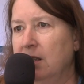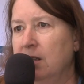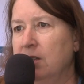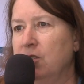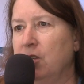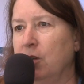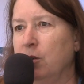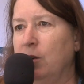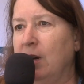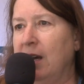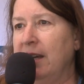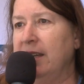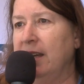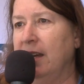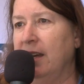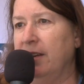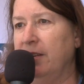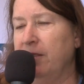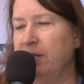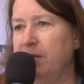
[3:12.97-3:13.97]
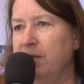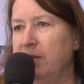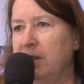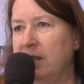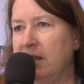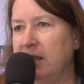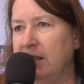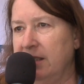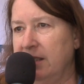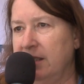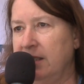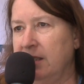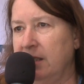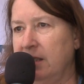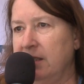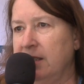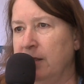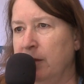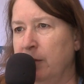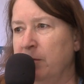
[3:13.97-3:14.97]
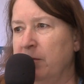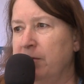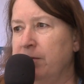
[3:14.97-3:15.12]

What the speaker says: So I have some